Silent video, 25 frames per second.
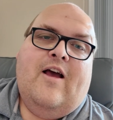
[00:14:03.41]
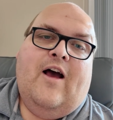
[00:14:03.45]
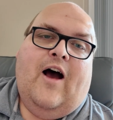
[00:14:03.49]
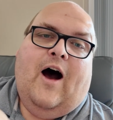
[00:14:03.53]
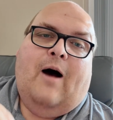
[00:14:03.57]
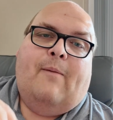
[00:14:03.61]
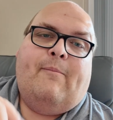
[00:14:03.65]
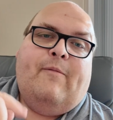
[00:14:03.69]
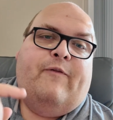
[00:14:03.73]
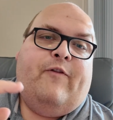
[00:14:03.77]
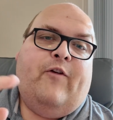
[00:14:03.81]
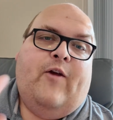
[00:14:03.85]

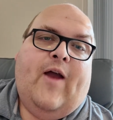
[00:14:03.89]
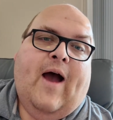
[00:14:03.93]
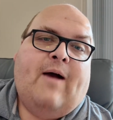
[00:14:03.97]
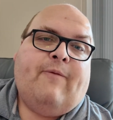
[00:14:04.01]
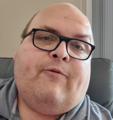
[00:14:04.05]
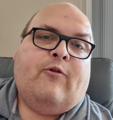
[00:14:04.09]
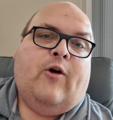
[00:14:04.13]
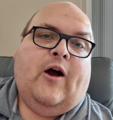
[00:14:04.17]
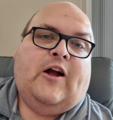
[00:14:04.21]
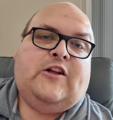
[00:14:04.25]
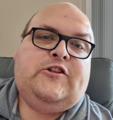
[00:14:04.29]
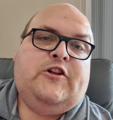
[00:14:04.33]
If you
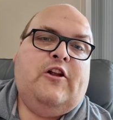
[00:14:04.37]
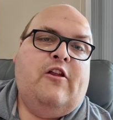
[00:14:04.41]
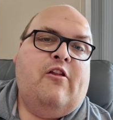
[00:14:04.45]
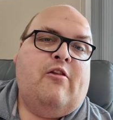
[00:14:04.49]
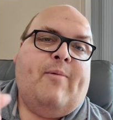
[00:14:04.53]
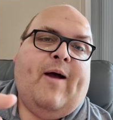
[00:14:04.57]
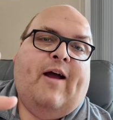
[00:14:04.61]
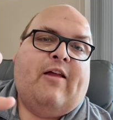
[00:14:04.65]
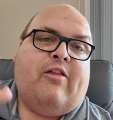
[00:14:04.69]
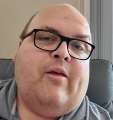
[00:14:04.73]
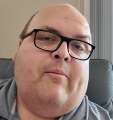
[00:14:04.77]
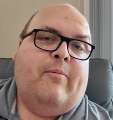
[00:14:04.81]
have questions
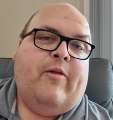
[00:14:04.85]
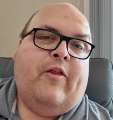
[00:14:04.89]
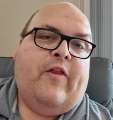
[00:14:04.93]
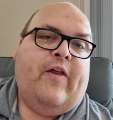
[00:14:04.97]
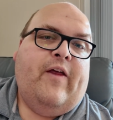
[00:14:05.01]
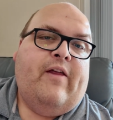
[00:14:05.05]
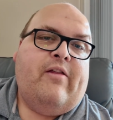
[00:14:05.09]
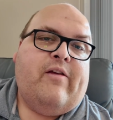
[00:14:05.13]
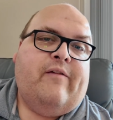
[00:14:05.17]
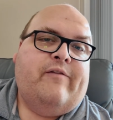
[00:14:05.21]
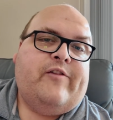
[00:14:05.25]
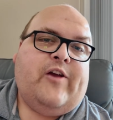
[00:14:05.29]
about some of the
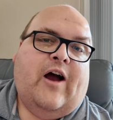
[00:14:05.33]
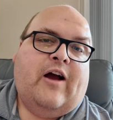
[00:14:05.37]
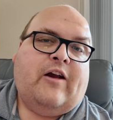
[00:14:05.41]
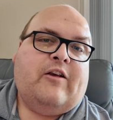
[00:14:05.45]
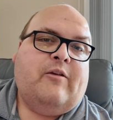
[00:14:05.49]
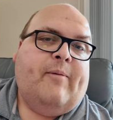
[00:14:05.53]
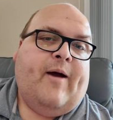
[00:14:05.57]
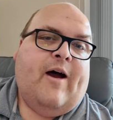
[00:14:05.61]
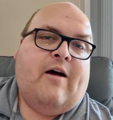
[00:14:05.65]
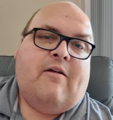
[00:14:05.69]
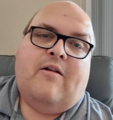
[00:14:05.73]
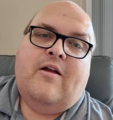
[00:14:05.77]
things I've
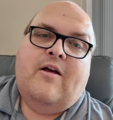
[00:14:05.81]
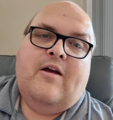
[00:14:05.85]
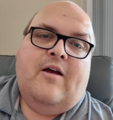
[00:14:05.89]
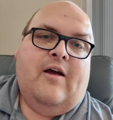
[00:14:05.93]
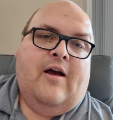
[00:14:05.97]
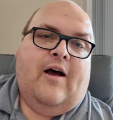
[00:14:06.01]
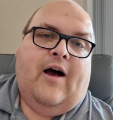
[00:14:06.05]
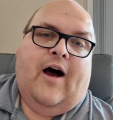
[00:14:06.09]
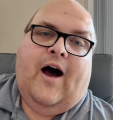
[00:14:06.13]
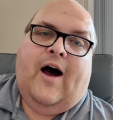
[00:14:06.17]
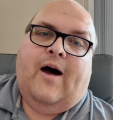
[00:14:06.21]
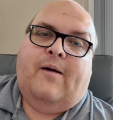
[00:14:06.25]
talked about,
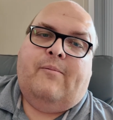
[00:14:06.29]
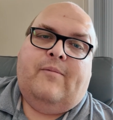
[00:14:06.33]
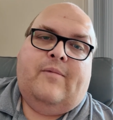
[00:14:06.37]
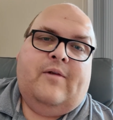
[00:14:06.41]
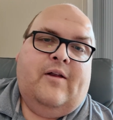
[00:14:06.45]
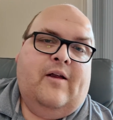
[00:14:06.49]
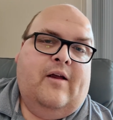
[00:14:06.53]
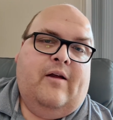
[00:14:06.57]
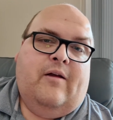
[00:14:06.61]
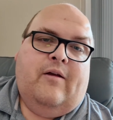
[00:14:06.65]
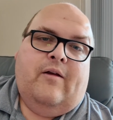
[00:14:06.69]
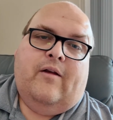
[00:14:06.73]

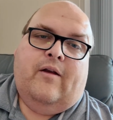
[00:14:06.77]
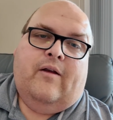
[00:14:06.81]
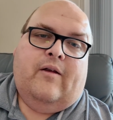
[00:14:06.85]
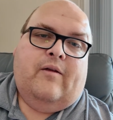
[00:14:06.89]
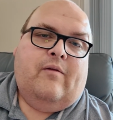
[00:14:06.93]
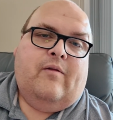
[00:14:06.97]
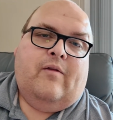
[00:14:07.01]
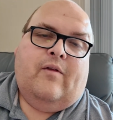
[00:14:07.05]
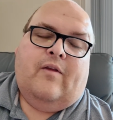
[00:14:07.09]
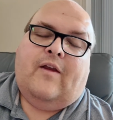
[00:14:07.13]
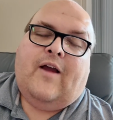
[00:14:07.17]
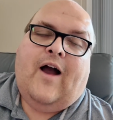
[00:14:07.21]

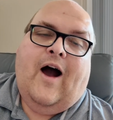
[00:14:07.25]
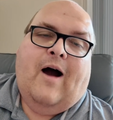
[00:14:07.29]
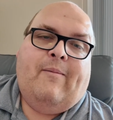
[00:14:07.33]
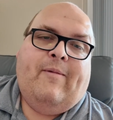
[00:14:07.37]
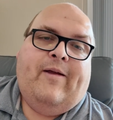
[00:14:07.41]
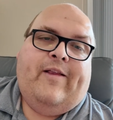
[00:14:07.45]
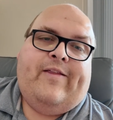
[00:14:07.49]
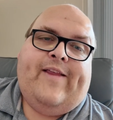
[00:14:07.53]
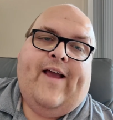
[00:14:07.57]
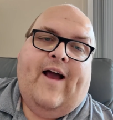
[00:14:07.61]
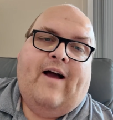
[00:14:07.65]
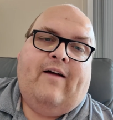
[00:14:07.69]

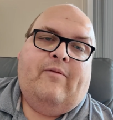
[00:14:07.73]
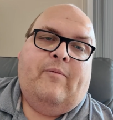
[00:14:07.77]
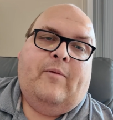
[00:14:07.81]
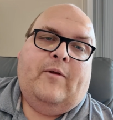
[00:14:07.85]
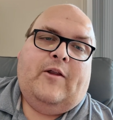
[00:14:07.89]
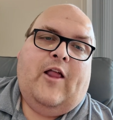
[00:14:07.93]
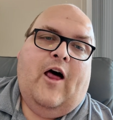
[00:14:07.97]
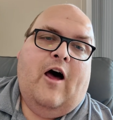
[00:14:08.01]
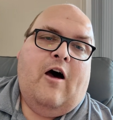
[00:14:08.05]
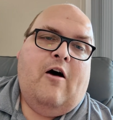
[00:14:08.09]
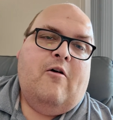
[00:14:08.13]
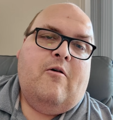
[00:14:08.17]
comment down
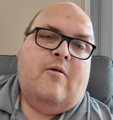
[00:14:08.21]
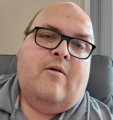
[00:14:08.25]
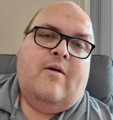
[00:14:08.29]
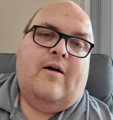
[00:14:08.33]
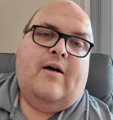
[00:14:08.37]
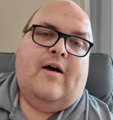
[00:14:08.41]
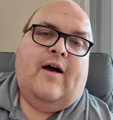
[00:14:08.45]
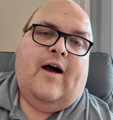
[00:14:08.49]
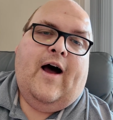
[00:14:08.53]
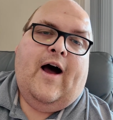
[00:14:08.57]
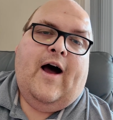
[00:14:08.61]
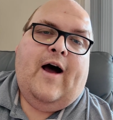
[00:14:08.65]

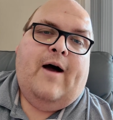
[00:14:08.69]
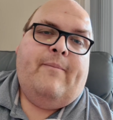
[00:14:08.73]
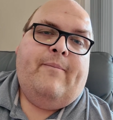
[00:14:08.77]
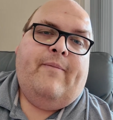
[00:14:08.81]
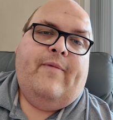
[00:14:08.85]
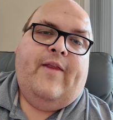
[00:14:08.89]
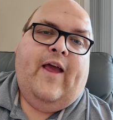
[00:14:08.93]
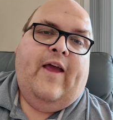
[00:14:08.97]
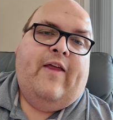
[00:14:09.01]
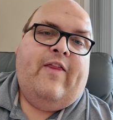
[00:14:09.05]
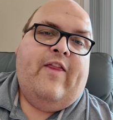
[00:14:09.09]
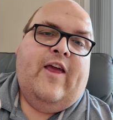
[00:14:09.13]
below,
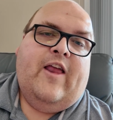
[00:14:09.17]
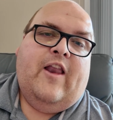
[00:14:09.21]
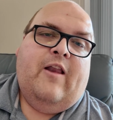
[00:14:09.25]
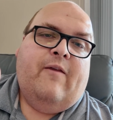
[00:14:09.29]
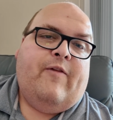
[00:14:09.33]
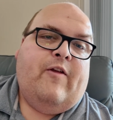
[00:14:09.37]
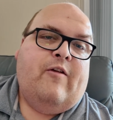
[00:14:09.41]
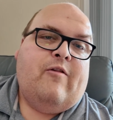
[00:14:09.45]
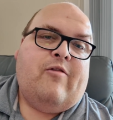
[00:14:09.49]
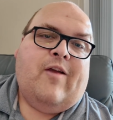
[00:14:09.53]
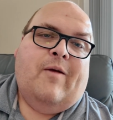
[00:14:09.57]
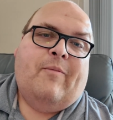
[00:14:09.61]
and then
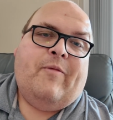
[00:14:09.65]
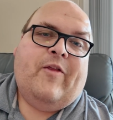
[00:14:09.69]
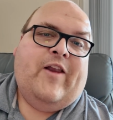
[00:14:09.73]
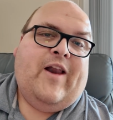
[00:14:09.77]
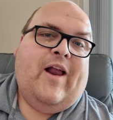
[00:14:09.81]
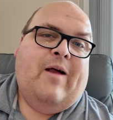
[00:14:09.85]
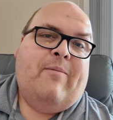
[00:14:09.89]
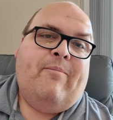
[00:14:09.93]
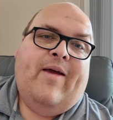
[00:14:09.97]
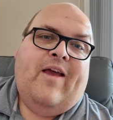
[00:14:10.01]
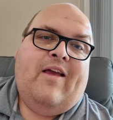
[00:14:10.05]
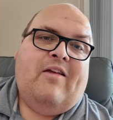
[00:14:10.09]
if there's something
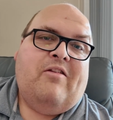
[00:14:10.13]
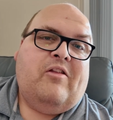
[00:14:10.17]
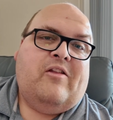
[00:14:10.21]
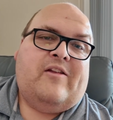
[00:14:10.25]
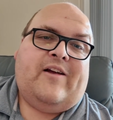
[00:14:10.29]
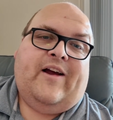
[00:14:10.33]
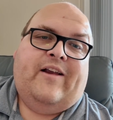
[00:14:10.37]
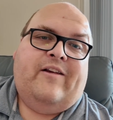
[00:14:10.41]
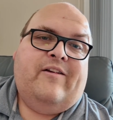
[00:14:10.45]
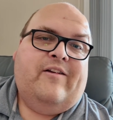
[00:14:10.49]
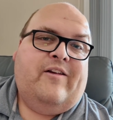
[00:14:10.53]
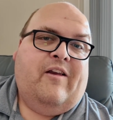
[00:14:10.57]
I missed,
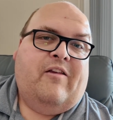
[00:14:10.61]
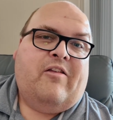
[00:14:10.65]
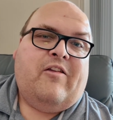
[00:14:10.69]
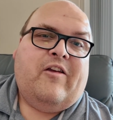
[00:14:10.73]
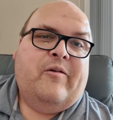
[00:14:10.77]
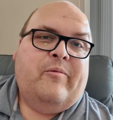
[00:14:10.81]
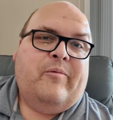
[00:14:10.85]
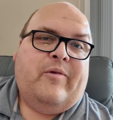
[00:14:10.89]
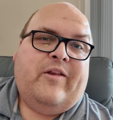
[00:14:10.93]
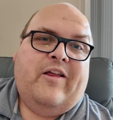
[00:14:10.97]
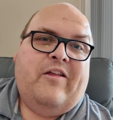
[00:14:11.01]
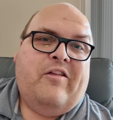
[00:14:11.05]
I just
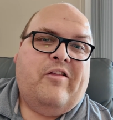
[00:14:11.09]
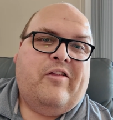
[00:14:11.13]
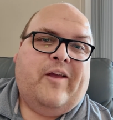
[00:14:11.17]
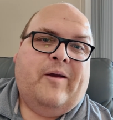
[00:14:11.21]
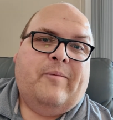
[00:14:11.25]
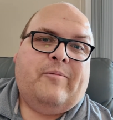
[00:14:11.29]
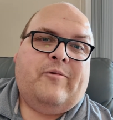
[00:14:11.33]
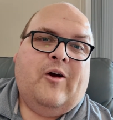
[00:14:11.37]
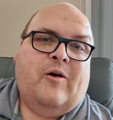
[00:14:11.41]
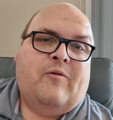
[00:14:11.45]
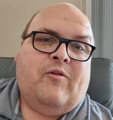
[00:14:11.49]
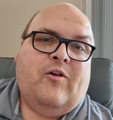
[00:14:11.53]
completely
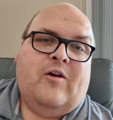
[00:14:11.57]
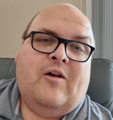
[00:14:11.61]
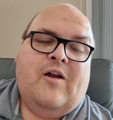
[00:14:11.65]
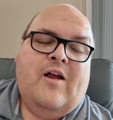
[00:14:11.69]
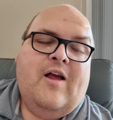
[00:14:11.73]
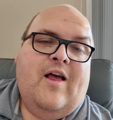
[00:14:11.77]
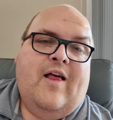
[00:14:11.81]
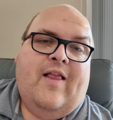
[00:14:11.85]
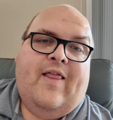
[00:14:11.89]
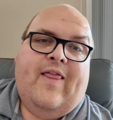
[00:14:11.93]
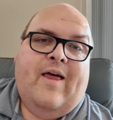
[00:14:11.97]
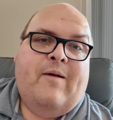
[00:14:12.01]
skipped over,
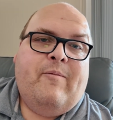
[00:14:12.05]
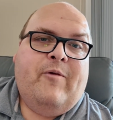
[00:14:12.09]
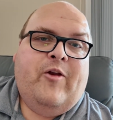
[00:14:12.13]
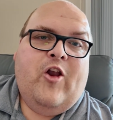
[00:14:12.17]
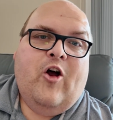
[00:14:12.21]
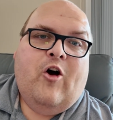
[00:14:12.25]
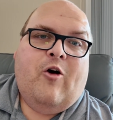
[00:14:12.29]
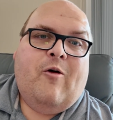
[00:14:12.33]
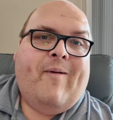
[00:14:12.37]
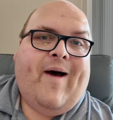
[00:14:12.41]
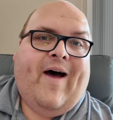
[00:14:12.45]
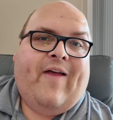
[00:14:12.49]
let me
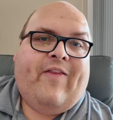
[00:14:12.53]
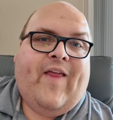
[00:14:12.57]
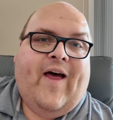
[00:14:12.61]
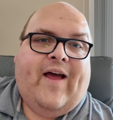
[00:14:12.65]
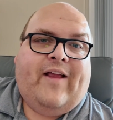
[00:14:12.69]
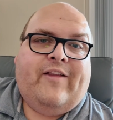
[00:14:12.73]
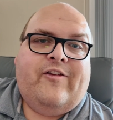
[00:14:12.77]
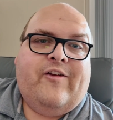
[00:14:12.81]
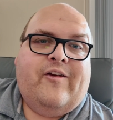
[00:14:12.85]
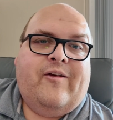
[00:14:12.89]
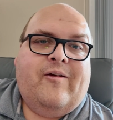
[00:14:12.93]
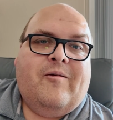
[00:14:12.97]
know about
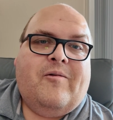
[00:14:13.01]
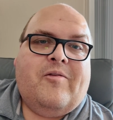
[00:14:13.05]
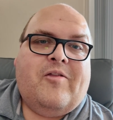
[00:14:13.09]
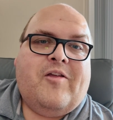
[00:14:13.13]
that too.